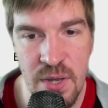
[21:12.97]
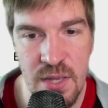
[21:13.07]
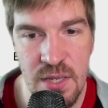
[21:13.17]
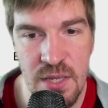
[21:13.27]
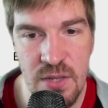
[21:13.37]

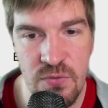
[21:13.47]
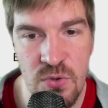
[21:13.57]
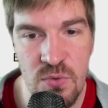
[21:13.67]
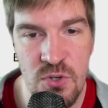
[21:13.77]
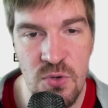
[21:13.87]
But
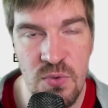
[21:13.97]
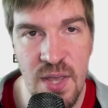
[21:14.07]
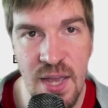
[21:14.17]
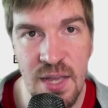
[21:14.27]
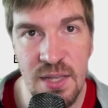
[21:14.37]
if you do
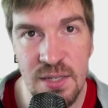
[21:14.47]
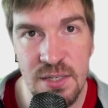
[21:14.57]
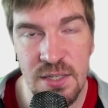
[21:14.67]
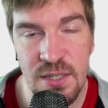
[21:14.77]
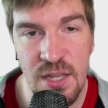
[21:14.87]
that,
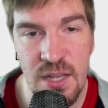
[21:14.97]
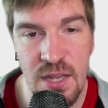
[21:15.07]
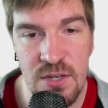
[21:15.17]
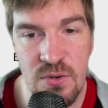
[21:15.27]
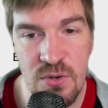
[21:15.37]

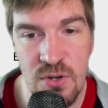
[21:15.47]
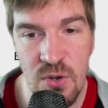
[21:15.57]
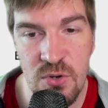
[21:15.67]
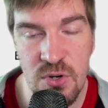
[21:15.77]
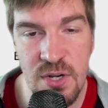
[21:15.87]
and
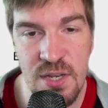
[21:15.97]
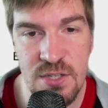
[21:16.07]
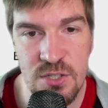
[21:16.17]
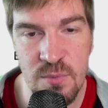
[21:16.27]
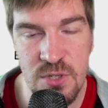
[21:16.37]
you're going
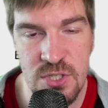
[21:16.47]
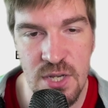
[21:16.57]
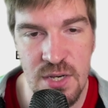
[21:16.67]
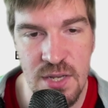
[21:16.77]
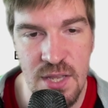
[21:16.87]
to get so much
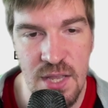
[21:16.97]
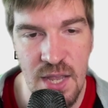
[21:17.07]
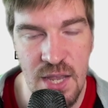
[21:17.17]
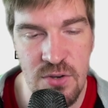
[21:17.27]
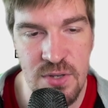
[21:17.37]
done.
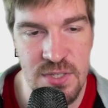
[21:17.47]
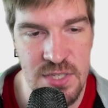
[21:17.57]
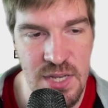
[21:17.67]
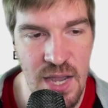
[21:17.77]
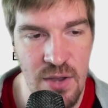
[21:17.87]
And you can
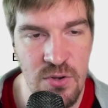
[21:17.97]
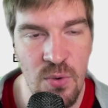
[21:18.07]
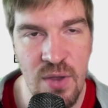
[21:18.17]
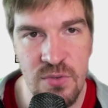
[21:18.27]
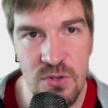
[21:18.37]
see how you
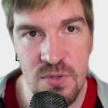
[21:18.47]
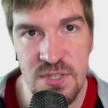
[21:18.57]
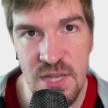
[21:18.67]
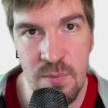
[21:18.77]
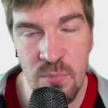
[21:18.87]
don't have to do
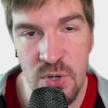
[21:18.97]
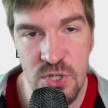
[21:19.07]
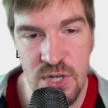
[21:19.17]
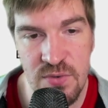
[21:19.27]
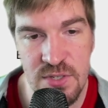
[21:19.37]
the same
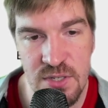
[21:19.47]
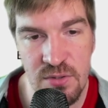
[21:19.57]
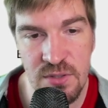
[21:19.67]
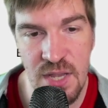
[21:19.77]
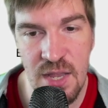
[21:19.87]
push every
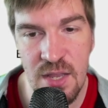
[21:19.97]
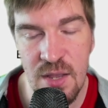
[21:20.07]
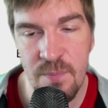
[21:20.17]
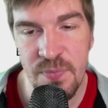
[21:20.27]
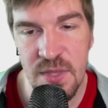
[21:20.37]
single
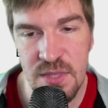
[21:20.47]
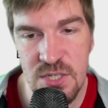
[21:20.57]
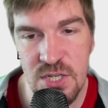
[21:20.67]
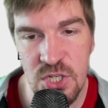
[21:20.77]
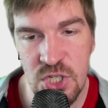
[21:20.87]
day.
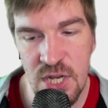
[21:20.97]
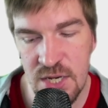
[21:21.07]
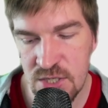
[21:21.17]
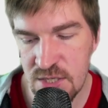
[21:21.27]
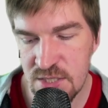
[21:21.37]
These can
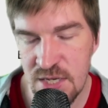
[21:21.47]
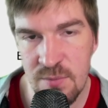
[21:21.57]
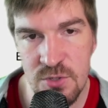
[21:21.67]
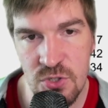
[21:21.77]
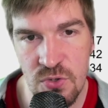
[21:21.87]
change. And the
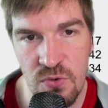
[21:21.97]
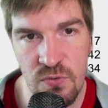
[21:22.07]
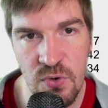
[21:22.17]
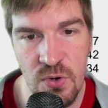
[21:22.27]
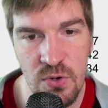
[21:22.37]
same is
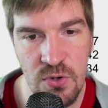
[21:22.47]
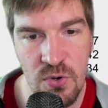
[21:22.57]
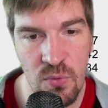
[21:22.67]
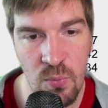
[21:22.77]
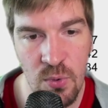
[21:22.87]
true for
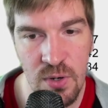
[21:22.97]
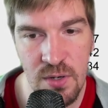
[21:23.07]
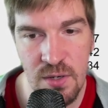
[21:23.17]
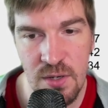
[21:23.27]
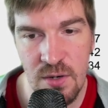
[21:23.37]
your
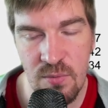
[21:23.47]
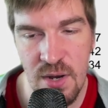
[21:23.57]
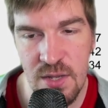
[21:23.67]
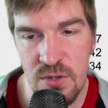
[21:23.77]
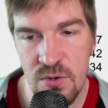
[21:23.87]
work,
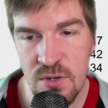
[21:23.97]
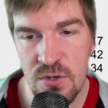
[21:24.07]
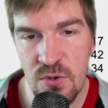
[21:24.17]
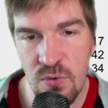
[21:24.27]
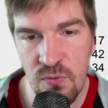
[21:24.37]
right? You
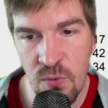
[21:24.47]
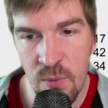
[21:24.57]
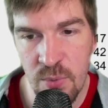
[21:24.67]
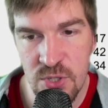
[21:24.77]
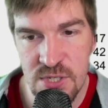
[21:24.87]
could do
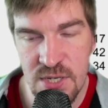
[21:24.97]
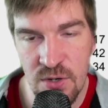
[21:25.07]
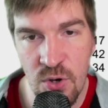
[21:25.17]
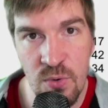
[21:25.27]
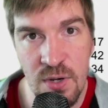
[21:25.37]
4 pushes
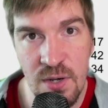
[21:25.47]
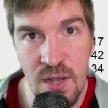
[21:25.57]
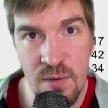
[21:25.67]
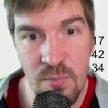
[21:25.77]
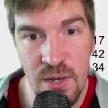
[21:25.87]
on
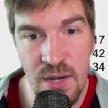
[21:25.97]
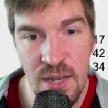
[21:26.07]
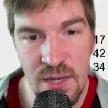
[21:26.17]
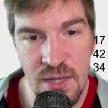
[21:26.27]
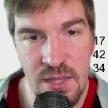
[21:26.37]
coding on
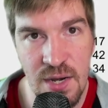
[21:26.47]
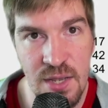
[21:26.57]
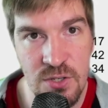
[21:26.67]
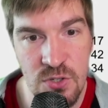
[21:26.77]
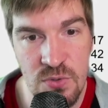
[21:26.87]
Monday, and then
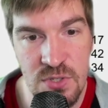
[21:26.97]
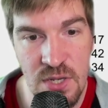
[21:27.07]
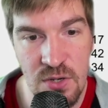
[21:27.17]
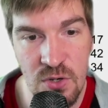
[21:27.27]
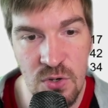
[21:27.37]
on
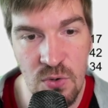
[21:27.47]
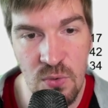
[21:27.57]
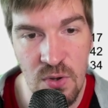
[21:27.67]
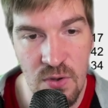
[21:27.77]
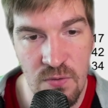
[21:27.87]
Tuesday you could
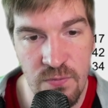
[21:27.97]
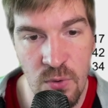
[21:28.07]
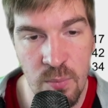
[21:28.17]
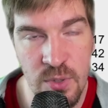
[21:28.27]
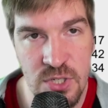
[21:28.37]
do
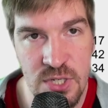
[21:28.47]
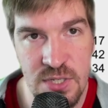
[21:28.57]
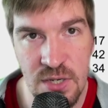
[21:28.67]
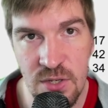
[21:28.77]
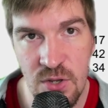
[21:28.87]
4
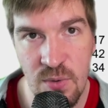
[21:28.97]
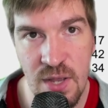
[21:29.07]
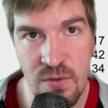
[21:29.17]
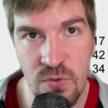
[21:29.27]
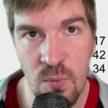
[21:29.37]
pushes on
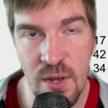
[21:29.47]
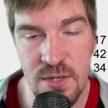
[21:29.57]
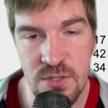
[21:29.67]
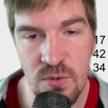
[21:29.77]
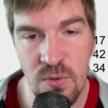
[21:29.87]
QA if you
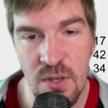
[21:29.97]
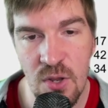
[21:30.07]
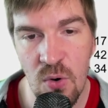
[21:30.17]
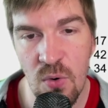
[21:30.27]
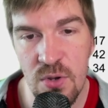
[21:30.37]
wanted to.
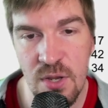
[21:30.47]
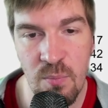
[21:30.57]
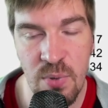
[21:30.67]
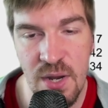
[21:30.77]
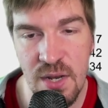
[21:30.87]
Or you
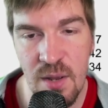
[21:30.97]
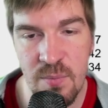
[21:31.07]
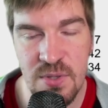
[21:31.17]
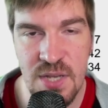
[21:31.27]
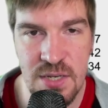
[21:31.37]
can break it
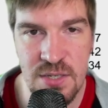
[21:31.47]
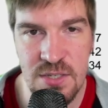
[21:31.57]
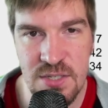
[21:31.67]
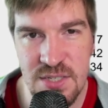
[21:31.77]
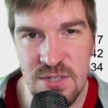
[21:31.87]
up.
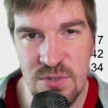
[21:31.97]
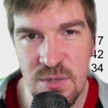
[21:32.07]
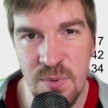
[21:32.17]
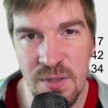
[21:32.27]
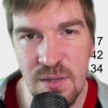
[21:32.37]
You
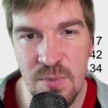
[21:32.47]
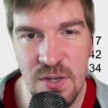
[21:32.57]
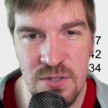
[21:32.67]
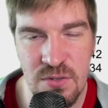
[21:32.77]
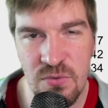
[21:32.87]
typically,
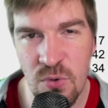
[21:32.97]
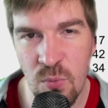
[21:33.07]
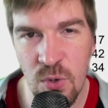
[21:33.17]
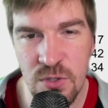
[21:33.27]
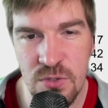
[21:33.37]
because of
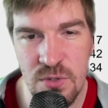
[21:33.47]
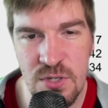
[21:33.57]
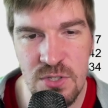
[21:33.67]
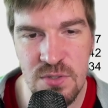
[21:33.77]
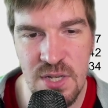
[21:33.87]
your work
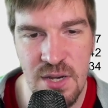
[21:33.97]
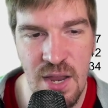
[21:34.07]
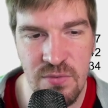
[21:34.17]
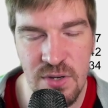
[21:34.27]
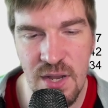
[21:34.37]
duties, you tend
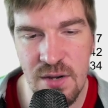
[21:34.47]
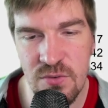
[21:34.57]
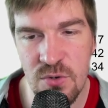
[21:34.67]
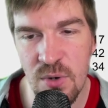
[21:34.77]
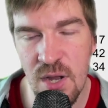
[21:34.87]
to have to
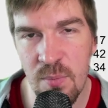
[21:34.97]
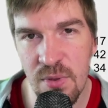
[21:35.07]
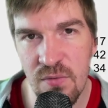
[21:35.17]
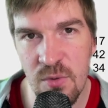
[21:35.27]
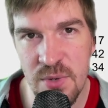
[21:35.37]
kind of do a
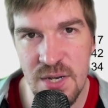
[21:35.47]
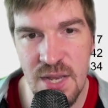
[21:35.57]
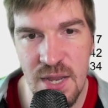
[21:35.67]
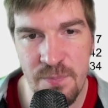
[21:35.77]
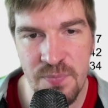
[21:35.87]
couple of them in
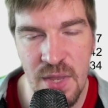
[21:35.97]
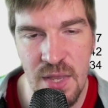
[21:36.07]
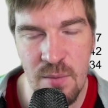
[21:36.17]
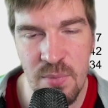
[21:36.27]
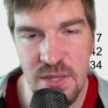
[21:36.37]
a day.
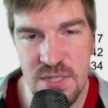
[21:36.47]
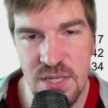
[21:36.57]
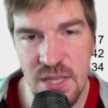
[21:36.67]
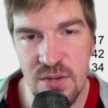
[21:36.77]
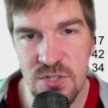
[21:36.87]
But
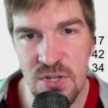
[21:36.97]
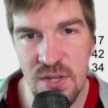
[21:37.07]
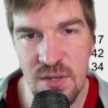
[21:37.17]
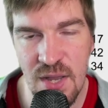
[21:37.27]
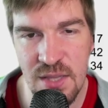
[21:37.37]
this allows you
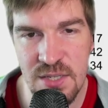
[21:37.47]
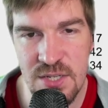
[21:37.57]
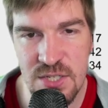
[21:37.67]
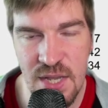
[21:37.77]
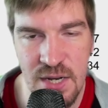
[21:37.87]
to at
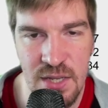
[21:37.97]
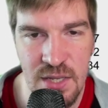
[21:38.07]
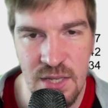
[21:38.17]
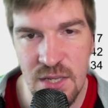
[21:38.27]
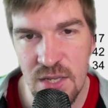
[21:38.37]
least
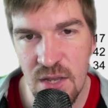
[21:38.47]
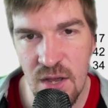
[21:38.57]
kind